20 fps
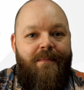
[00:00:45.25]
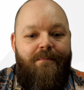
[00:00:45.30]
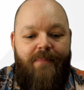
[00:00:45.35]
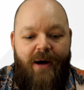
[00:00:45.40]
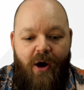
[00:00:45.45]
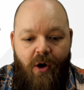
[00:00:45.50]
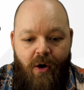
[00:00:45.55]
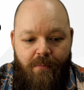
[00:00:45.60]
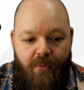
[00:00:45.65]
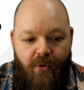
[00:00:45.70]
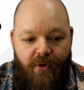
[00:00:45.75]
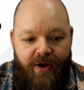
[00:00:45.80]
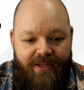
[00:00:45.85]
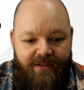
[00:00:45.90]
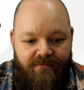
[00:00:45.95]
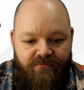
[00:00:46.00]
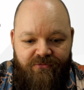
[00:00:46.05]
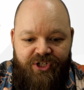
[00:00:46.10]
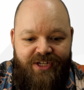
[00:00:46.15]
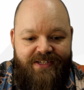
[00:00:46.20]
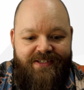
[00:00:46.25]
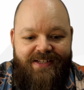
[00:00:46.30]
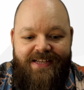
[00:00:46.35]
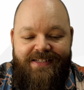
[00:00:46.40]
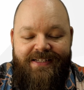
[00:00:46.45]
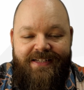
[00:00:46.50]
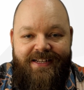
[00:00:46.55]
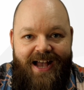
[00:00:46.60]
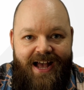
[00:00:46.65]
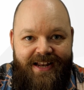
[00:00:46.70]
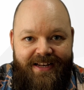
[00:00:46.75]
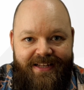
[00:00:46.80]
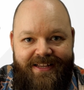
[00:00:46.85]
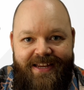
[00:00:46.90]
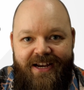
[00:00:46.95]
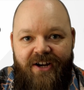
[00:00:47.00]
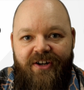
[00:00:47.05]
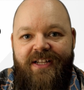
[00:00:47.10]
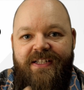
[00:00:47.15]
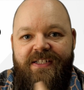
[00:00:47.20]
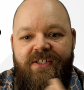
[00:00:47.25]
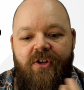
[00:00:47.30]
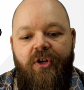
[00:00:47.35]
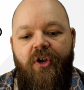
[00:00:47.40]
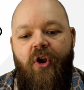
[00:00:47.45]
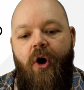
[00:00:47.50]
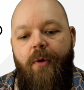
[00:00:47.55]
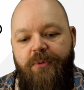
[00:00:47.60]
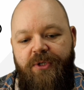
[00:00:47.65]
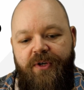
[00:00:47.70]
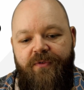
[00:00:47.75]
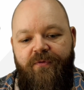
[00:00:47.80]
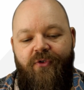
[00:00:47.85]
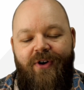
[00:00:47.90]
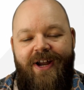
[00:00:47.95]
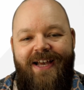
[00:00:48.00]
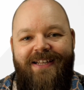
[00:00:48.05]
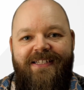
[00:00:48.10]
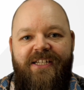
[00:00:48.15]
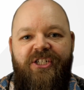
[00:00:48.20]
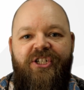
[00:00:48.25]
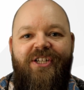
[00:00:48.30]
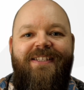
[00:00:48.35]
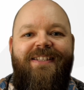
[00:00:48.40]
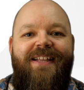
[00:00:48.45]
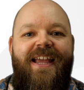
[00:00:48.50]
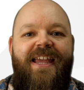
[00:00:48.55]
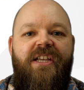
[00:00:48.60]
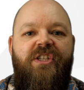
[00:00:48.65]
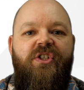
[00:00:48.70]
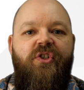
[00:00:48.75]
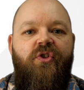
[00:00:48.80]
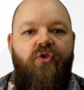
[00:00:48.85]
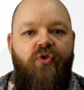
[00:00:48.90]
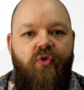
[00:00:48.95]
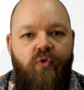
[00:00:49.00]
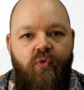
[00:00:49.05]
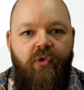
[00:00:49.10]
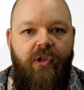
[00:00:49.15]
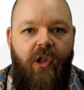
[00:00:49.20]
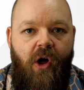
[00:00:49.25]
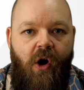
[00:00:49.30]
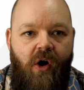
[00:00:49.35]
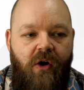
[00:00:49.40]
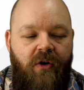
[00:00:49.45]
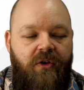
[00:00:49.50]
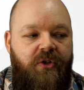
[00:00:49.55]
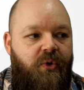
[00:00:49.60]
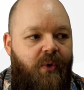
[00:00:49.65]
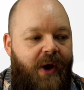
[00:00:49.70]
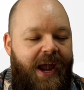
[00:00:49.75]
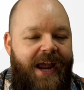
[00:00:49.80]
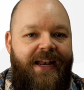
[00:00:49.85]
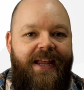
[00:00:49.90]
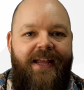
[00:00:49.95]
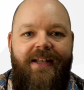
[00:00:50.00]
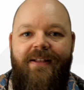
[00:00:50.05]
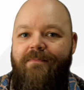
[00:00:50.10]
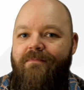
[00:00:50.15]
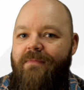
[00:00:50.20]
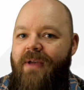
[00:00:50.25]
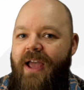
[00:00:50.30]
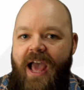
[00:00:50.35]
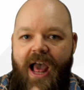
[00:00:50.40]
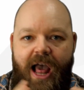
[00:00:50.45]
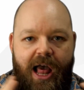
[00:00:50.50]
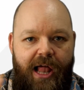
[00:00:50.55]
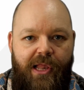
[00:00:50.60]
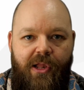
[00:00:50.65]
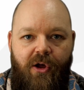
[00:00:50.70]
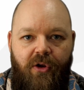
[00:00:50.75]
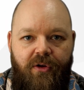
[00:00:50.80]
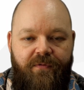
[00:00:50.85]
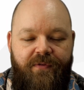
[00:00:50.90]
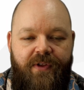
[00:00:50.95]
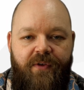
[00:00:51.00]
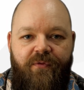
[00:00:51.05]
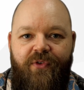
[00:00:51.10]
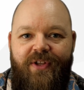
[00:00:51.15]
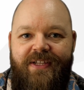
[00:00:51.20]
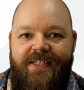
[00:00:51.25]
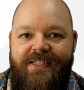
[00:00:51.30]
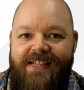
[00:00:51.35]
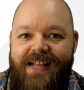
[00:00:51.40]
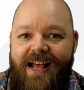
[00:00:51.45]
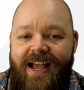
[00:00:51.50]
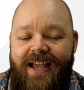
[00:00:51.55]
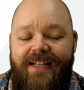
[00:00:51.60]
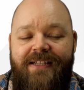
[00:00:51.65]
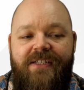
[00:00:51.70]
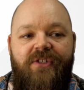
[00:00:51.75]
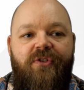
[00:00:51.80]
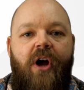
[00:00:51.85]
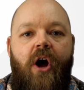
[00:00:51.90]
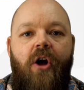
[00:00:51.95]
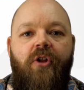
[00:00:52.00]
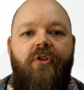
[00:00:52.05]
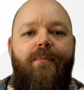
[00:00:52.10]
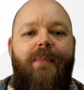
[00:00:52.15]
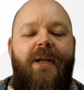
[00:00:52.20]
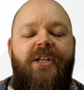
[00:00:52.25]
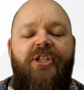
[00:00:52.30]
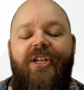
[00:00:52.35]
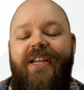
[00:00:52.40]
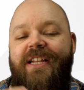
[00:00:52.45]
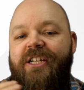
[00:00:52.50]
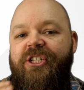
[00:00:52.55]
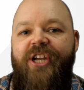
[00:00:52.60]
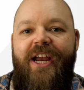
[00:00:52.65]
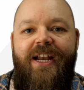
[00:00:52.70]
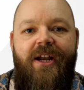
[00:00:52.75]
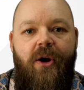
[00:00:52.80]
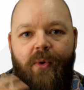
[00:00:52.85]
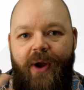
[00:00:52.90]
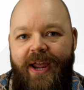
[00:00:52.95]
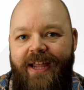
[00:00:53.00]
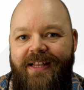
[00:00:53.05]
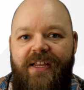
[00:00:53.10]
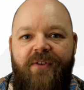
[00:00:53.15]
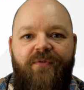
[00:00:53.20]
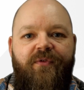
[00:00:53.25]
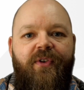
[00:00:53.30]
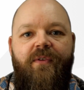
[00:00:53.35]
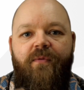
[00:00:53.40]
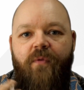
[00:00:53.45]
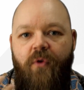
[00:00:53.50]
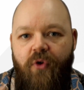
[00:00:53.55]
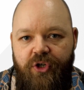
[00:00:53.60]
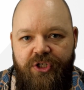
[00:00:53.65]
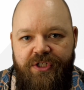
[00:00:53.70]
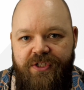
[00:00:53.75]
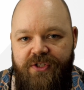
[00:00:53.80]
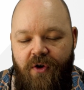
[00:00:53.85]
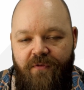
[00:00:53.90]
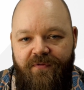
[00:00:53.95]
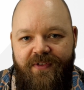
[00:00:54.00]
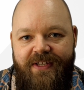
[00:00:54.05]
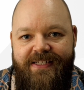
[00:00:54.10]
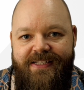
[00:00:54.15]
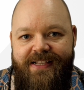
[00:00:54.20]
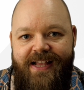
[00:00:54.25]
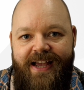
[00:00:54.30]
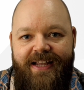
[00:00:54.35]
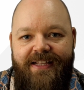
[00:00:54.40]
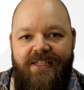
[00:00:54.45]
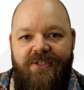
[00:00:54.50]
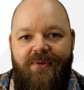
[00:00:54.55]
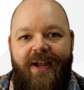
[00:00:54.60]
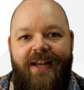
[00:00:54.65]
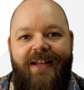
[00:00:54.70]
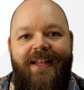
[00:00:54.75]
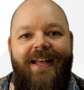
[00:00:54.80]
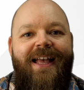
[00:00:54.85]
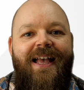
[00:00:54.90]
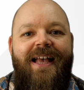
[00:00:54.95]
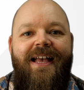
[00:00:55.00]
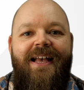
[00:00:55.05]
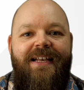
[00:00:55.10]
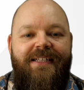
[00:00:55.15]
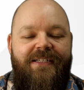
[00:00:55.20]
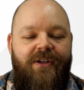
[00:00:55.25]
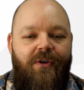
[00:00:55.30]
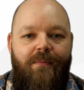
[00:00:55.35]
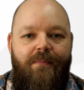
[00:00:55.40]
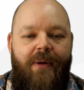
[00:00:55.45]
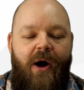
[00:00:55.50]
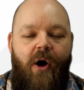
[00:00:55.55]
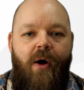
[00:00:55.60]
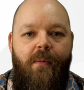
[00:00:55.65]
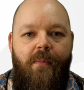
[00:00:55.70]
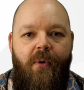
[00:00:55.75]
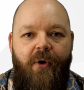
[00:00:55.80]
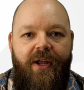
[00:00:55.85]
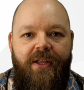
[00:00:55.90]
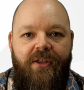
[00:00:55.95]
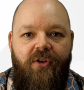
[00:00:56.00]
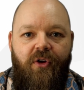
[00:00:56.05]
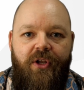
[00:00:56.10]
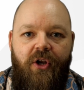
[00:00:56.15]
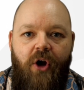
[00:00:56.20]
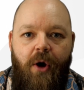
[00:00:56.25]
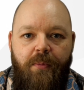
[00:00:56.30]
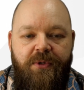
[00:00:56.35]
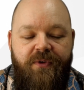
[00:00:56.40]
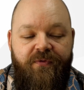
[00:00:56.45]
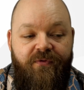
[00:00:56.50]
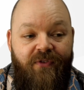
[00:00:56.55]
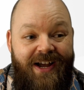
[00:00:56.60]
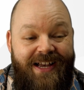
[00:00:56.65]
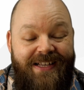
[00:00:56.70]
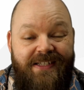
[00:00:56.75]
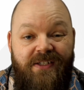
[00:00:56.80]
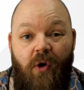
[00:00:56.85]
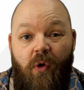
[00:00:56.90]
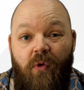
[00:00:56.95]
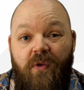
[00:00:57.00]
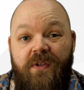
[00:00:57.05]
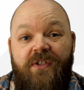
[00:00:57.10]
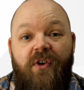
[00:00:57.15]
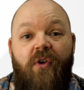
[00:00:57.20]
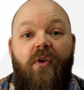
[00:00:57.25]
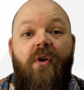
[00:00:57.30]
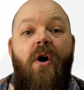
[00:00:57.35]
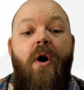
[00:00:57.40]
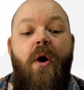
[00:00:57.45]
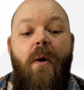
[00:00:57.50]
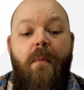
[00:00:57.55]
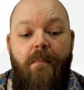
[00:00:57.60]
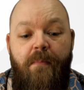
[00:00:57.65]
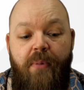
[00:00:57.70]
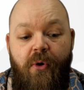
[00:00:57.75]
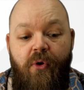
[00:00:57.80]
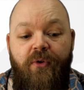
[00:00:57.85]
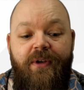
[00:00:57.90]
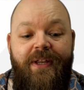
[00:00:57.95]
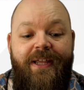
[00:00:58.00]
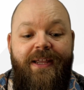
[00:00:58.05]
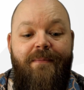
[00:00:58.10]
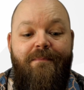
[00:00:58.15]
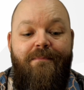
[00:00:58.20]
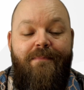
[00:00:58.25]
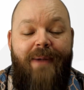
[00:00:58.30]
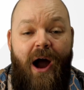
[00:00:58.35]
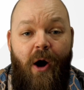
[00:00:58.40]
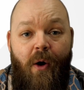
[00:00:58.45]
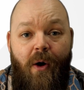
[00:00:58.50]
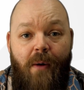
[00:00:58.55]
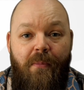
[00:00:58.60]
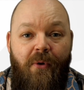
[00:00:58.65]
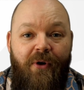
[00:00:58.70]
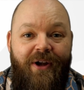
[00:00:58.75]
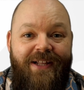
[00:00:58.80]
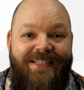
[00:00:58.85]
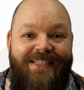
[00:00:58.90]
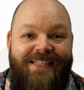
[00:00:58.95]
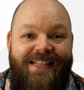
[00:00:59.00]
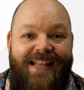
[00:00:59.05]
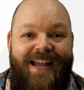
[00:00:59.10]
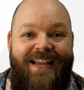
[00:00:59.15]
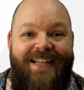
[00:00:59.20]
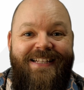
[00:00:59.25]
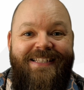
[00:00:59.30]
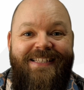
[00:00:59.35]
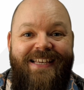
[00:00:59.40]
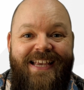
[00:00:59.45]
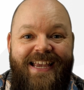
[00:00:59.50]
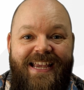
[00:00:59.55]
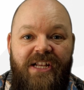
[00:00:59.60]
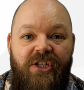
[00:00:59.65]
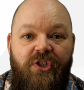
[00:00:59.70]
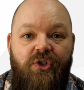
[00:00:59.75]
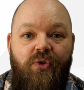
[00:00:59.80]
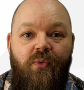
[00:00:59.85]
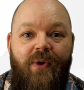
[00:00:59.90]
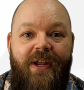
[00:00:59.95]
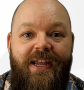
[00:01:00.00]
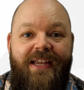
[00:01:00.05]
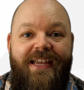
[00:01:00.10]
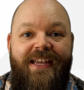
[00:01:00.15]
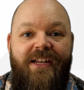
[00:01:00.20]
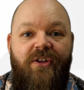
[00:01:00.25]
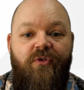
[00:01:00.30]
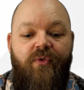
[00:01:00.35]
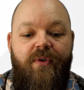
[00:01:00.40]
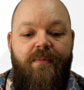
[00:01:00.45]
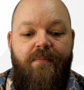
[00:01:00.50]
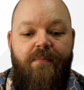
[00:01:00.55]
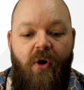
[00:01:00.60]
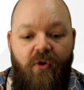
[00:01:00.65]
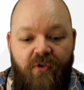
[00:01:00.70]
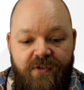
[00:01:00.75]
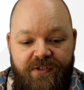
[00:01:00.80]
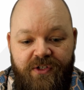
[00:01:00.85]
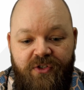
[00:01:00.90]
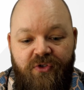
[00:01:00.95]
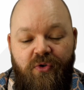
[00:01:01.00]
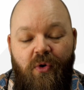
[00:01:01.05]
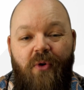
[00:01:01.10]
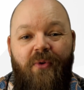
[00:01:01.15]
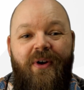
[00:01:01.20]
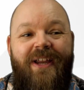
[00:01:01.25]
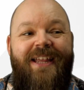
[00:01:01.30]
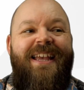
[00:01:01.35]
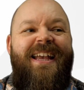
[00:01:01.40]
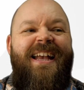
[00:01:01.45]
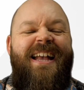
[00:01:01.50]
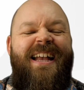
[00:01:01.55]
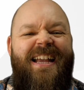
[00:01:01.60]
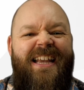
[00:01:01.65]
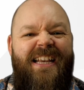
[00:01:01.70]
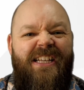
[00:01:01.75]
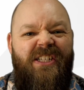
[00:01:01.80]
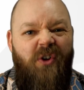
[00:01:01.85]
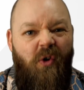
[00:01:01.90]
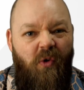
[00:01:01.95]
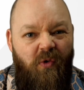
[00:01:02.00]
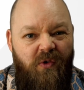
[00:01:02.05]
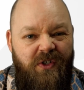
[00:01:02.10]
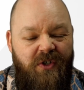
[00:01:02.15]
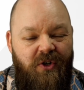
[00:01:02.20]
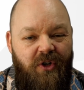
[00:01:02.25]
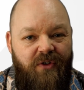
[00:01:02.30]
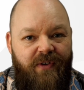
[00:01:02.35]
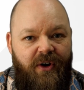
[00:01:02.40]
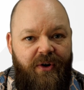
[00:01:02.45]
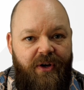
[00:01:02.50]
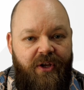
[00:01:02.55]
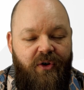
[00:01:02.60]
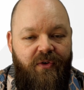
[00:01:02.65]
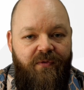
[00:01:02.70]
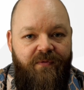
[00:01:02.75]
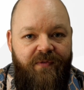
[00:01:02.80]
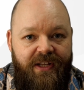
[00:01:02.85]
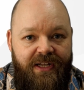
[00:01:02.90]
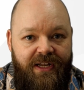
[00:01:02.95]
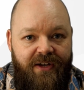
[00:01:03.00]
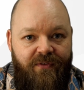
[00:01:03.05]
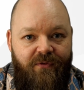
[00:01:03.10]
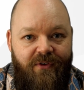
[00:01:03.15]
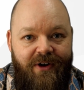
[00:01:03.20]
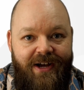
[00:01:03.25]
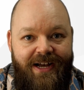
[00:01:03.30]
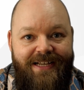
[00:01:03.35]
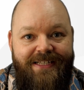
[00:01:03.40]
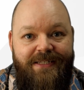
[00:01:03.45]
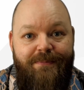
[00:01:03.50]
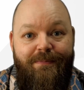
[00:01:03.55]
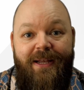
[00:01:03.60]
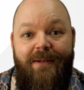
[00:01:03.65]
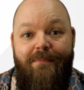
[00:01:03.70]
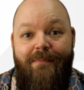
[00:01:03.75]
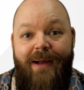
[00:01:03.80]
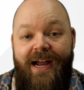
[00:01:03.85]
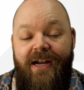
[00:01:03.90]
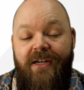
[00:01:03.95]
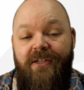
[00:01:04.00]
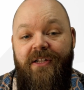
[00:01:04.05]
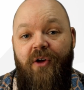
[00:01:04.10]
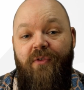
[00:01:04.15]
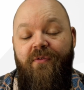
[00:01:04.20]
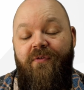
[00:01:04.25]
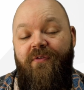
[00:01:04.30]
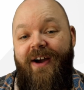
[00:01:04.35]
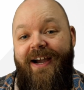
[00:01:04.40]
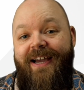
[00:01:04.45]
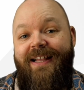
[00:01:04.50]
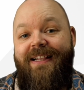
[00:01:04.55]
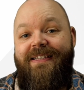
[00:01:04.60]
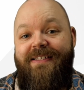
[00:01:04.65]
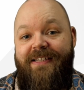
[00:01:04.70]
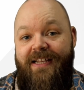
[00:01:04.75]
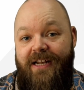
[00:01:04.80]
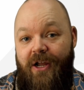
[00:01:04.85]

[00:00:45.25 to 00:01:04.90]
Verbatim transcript: PowerPoint just doesn't cut it here. That's not an option for us. It just takes too long to edit a lot of different slides to automatically generate different versions of these slides, right? So PowerPoint not an option for us. Also, putting PowerPoint slides into a Git repository is also not very convenient for us, but Markdown files, you